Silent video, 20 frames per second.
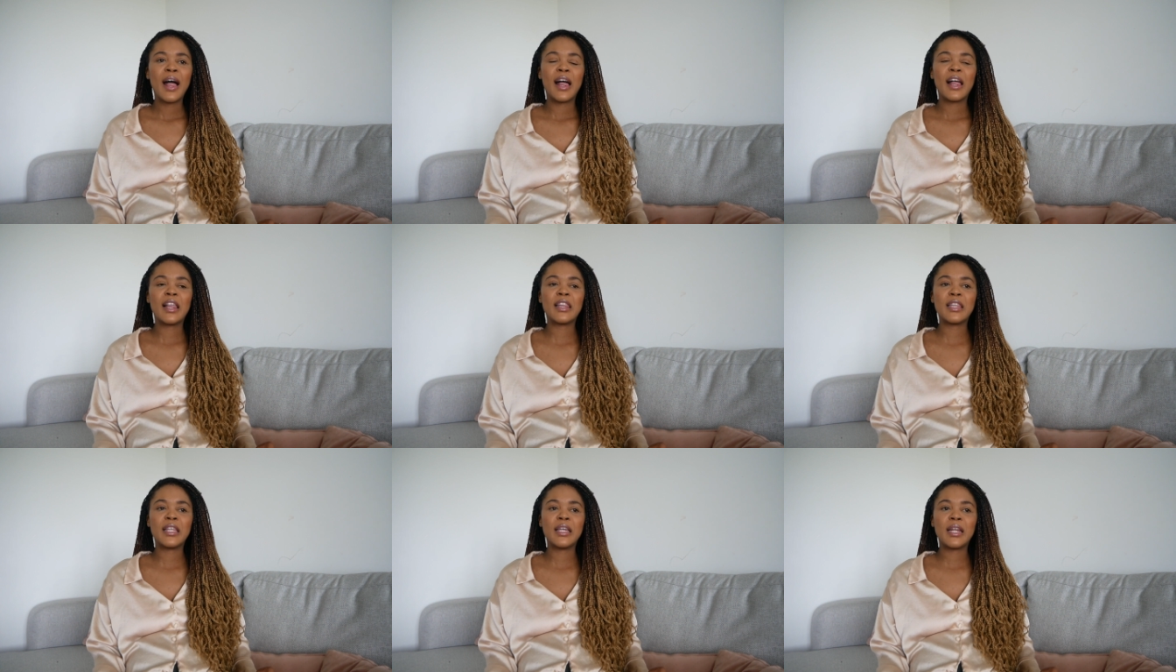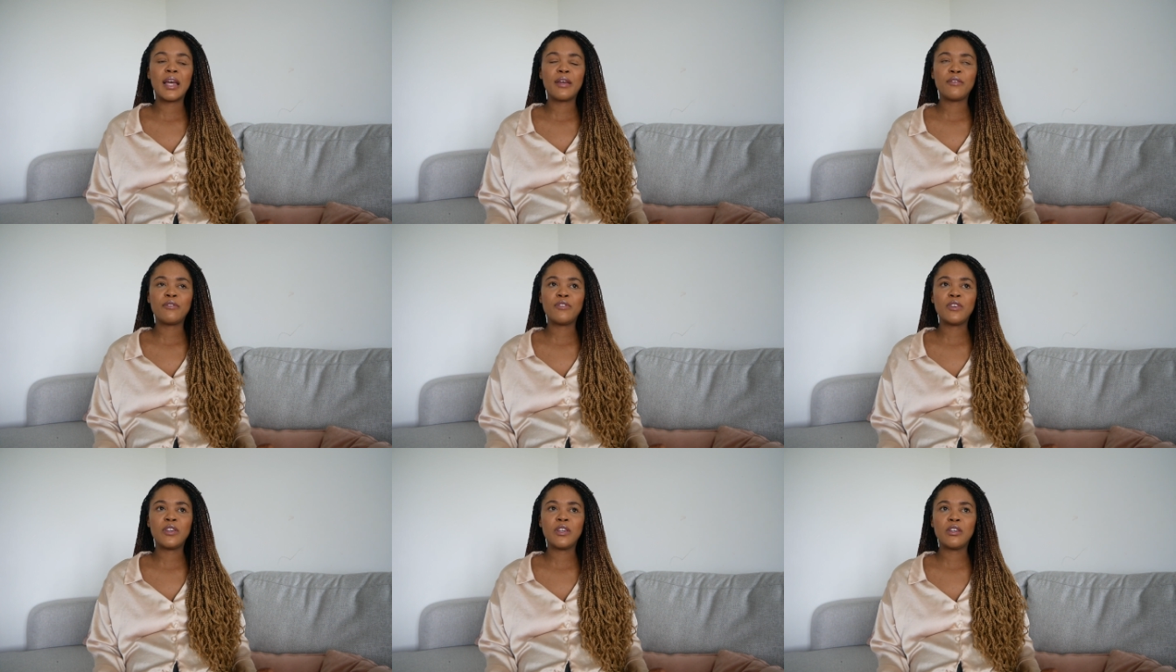and then i
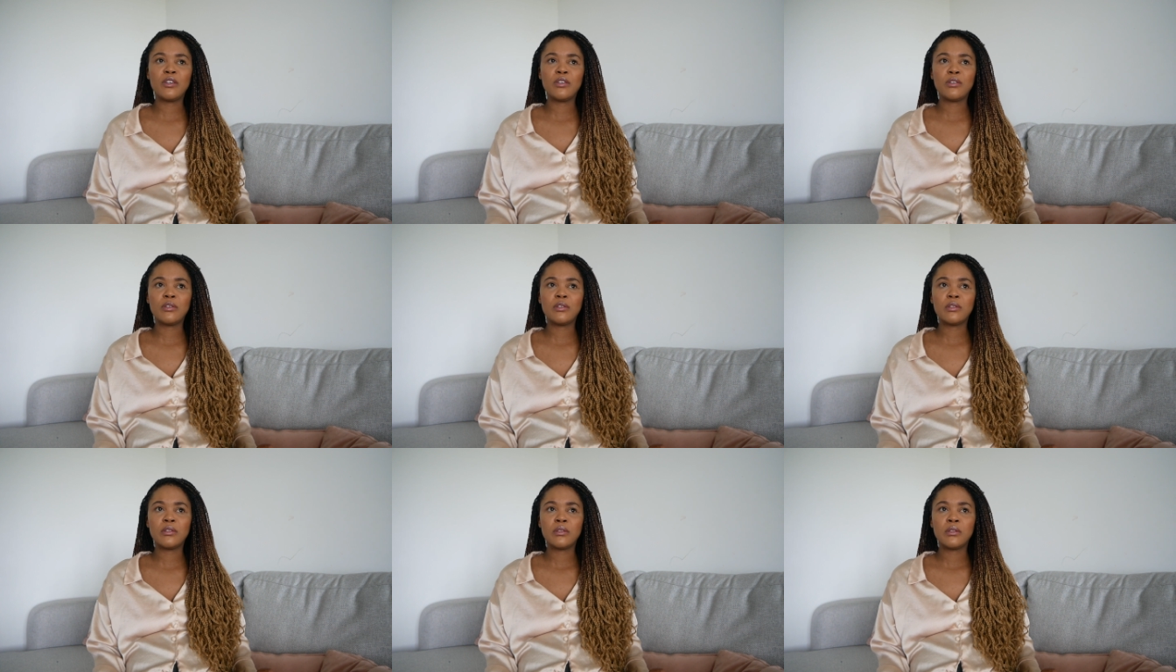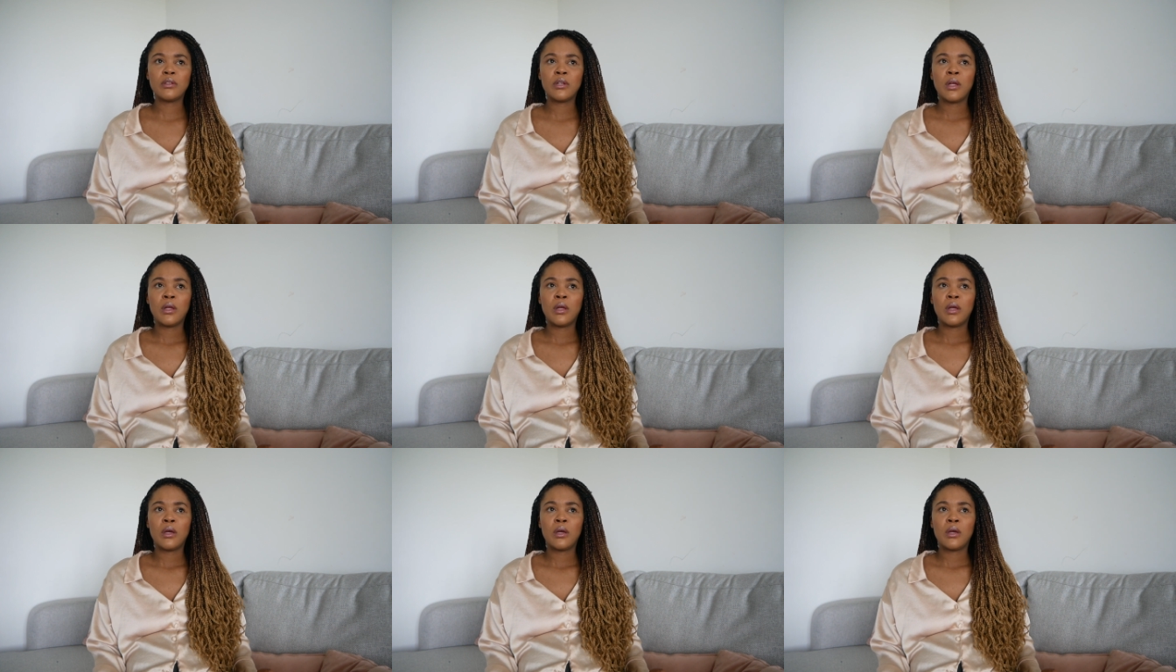feel
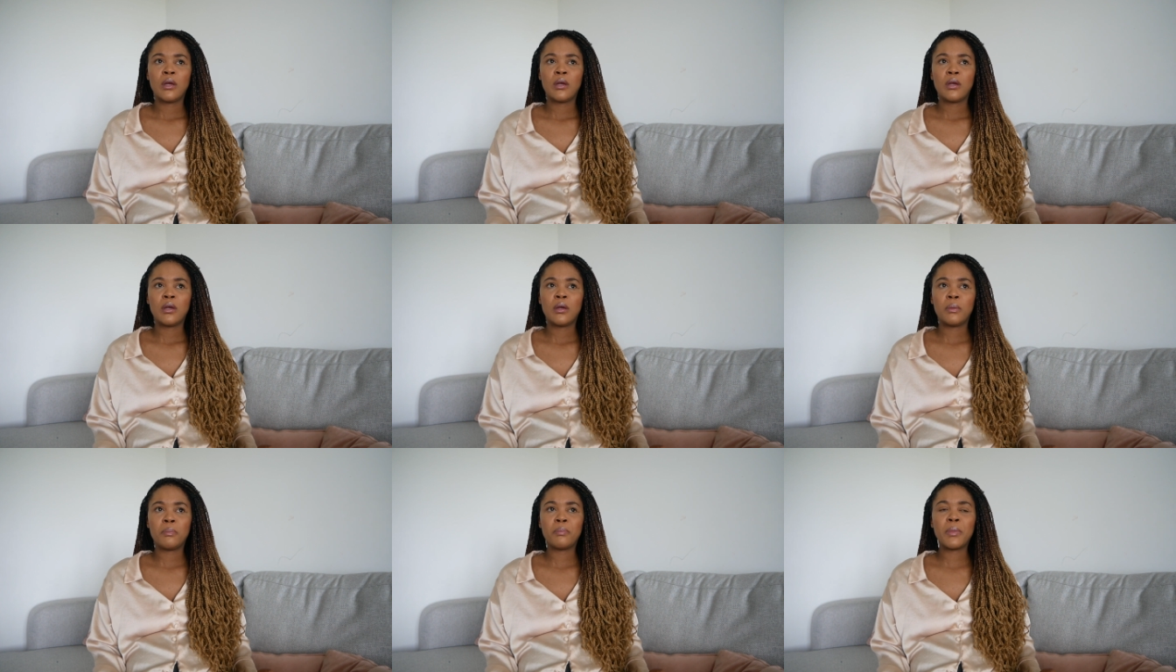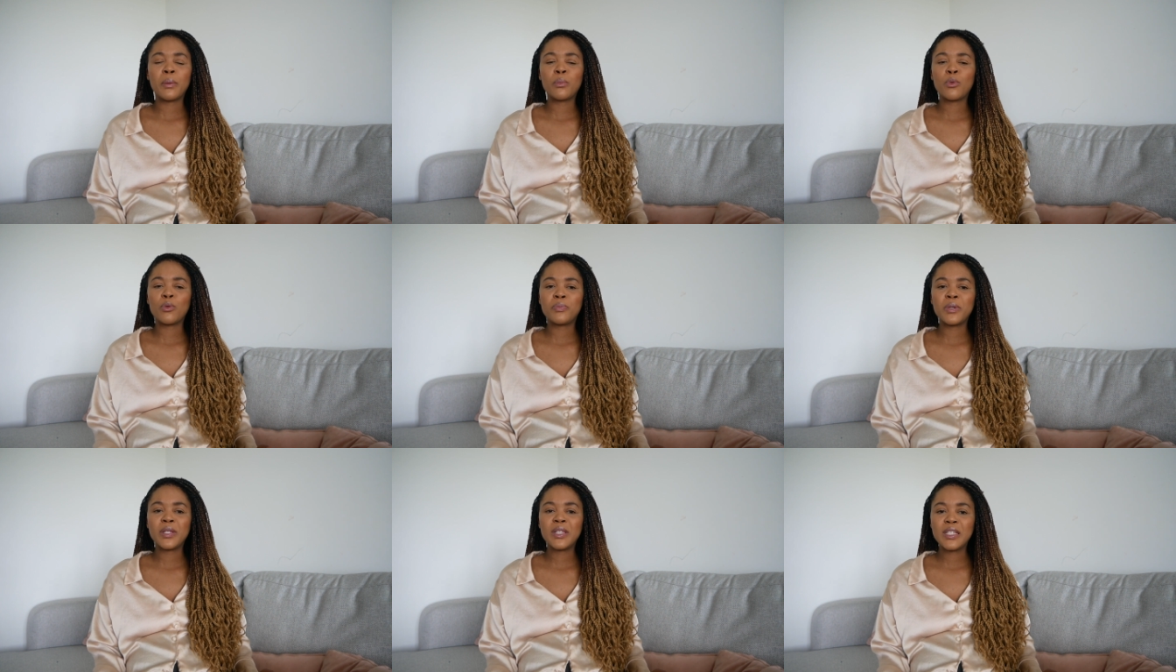my
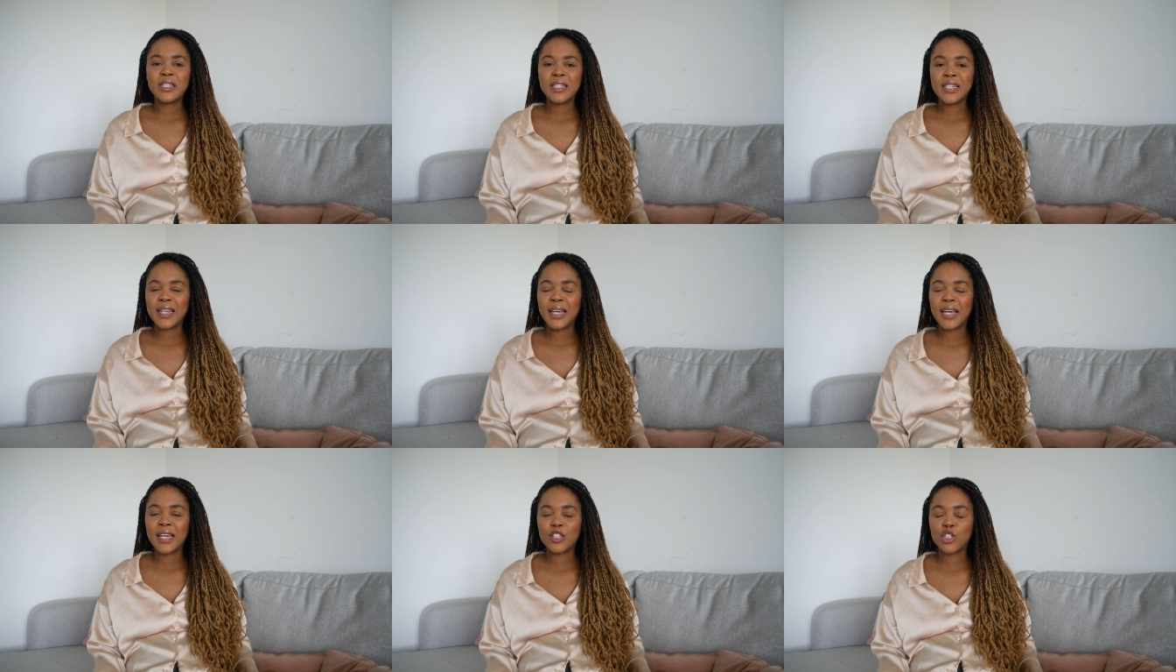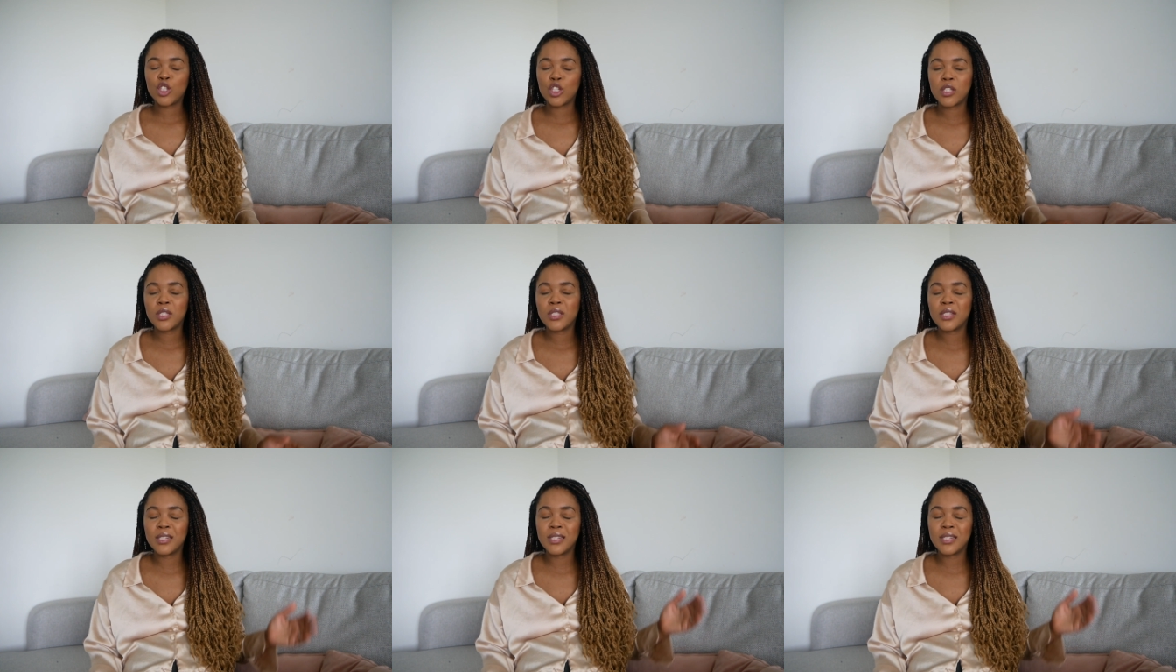mobility has just